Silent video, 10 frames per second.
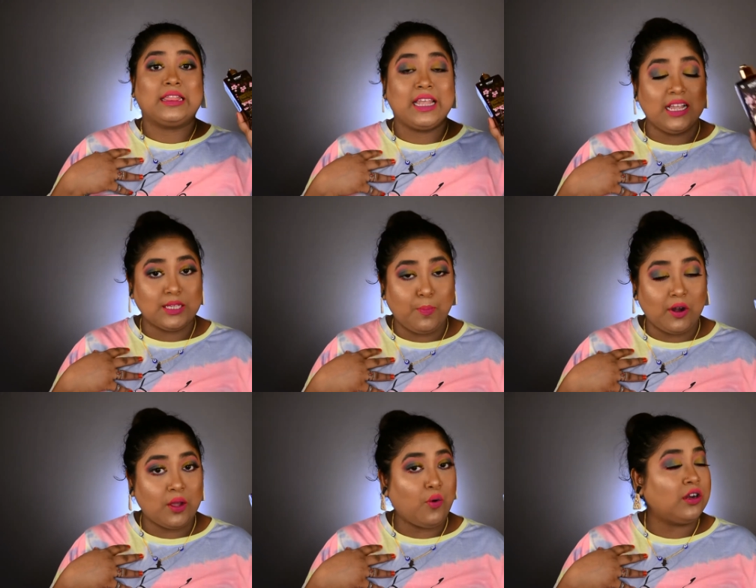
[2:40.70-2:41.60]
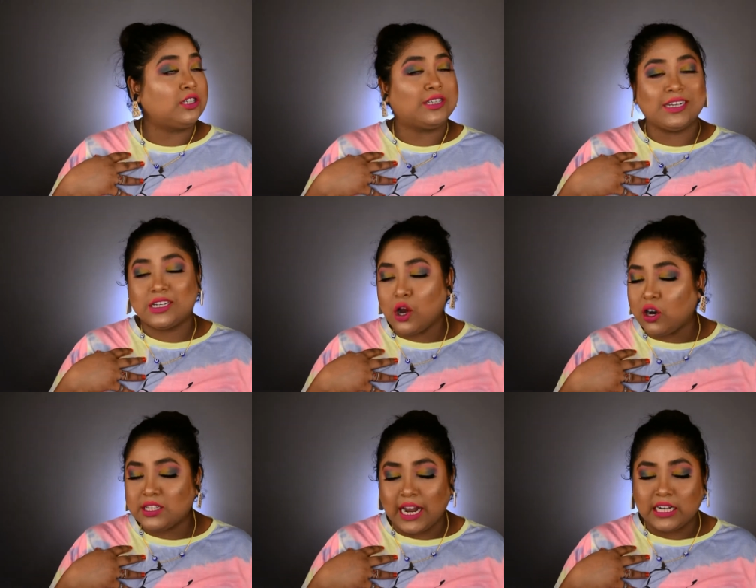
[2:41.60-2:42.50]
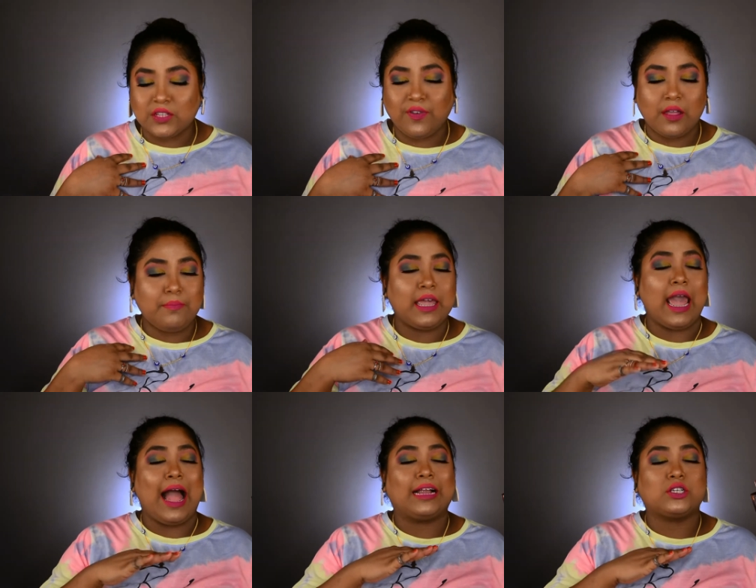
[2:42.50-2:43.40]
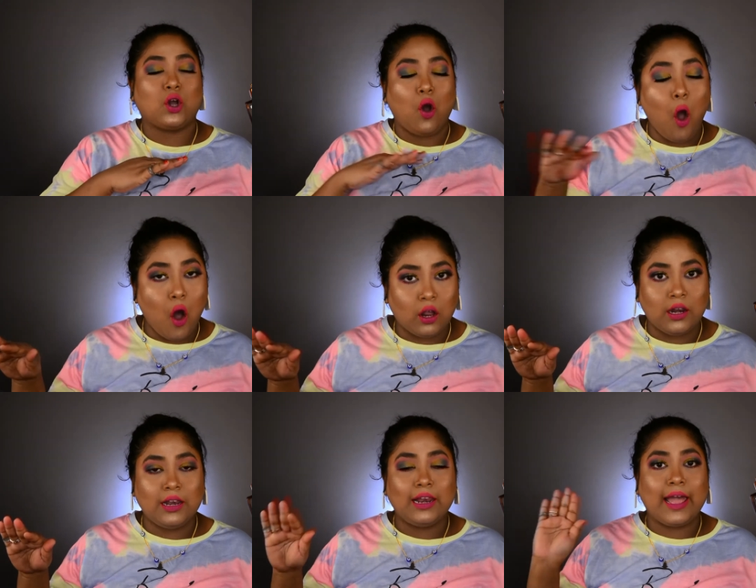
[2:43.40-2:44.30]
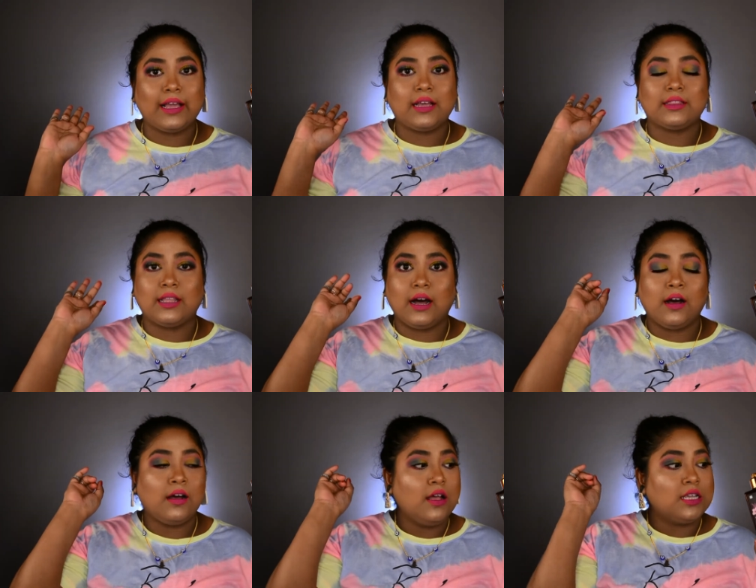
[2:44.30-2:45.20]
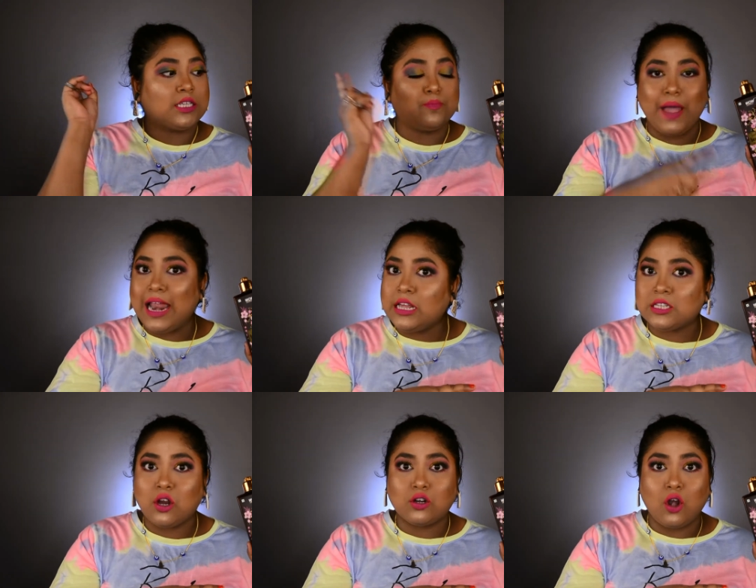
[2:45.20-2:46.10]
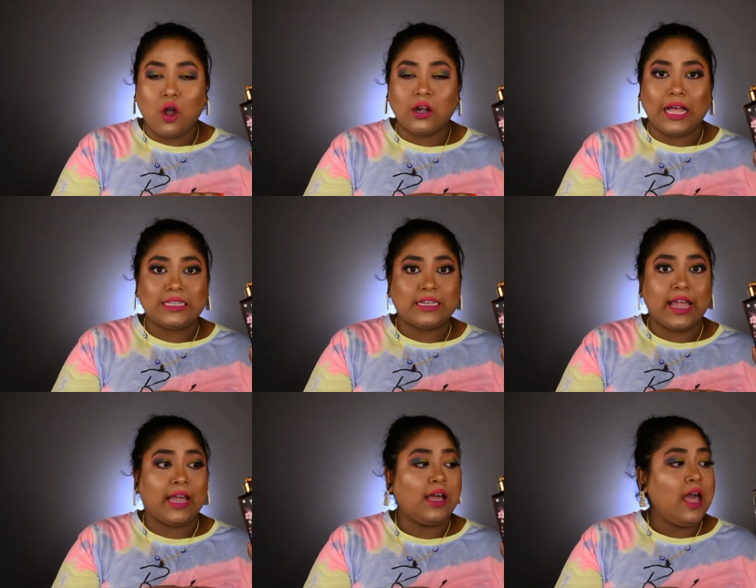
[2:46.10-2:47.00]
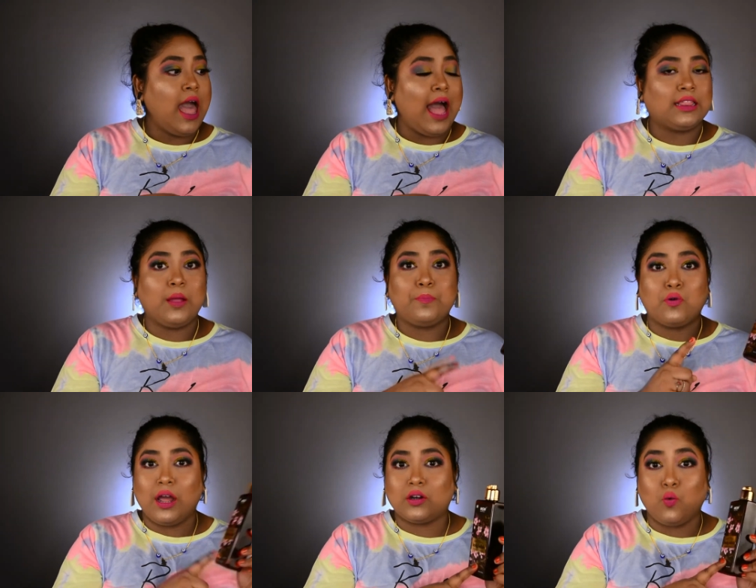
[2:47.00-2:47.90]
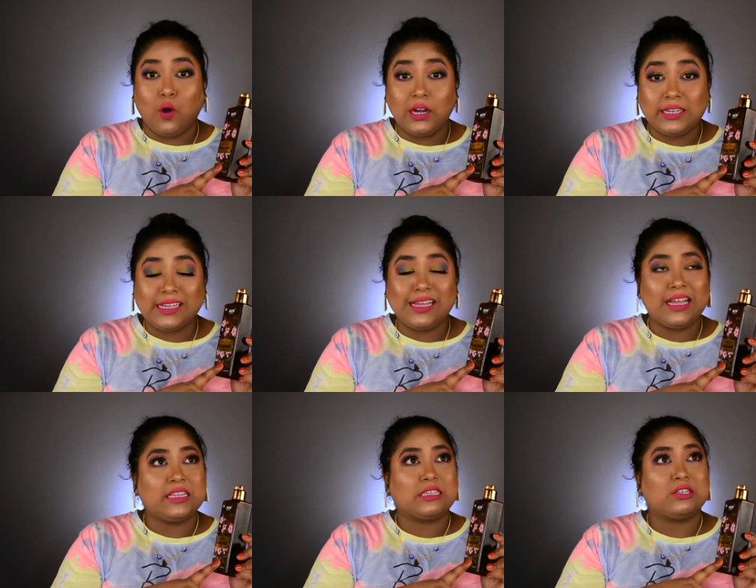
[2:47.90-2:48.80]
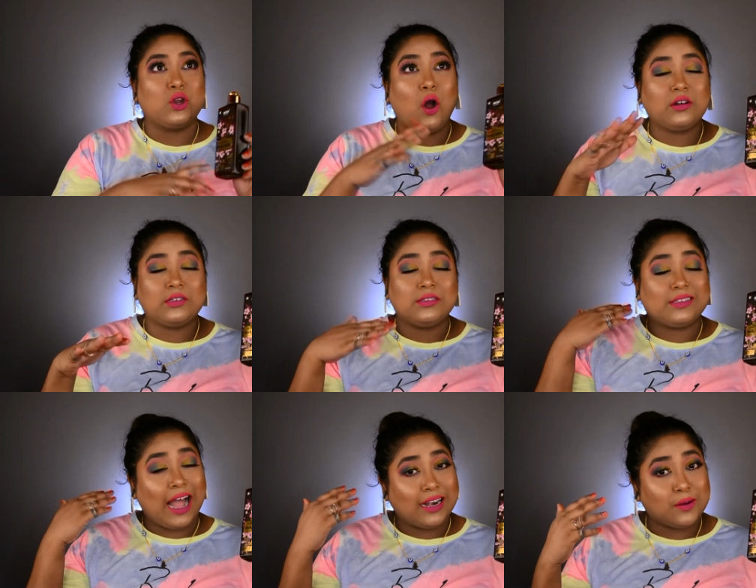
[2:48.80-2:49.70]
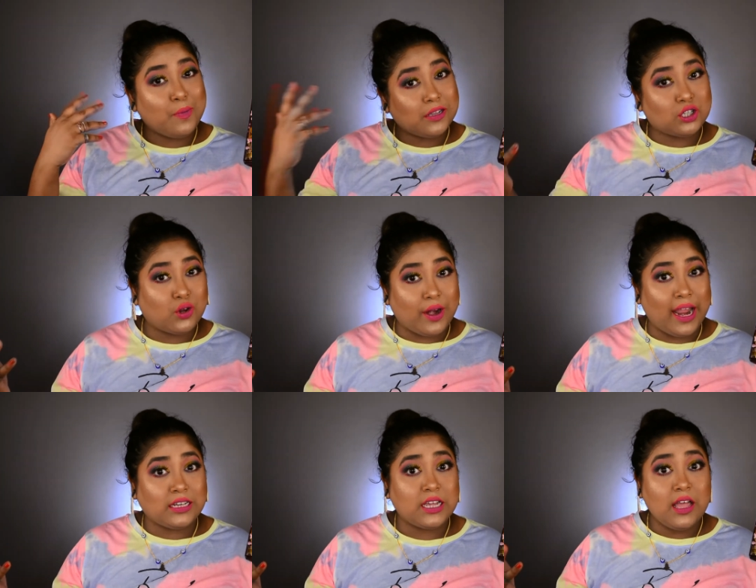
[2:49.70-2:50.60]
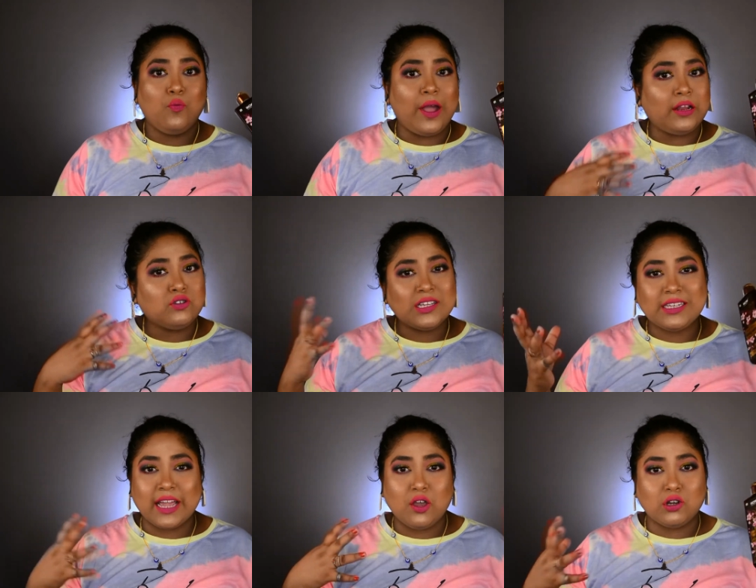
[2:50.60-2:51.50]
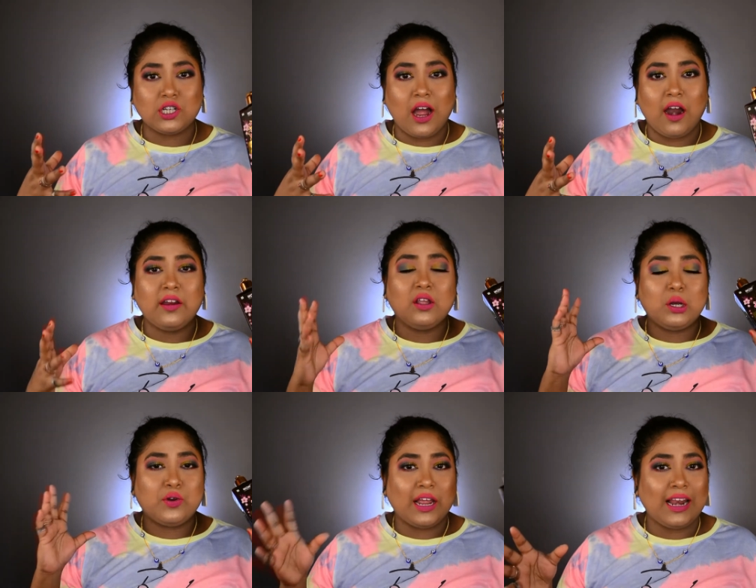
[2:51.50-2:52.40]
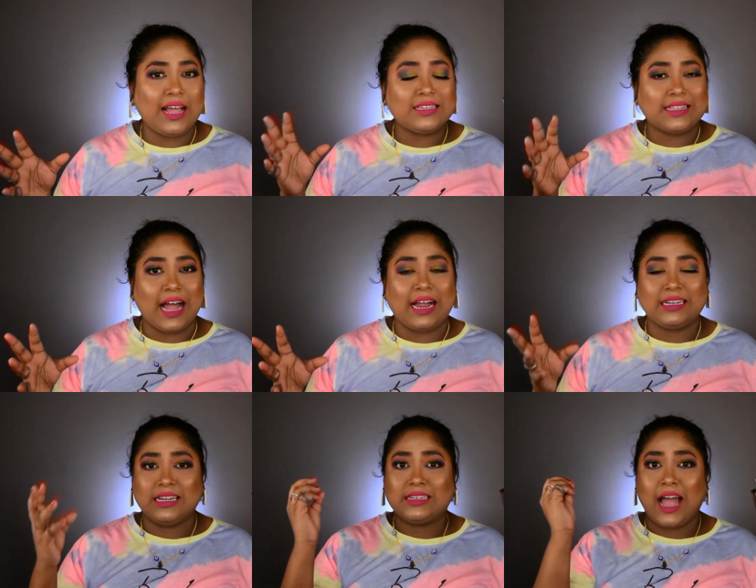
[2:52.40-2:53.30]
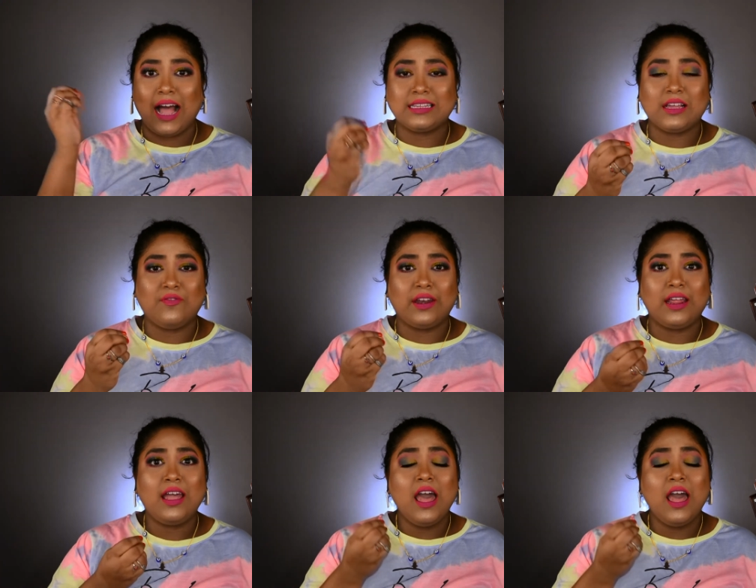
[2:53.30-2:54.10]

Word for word: this body wash did not satisfy me at all. Like the smell is not long lasting, and the product quality is not that much great. When you just take your shower, you'll realize that it has a very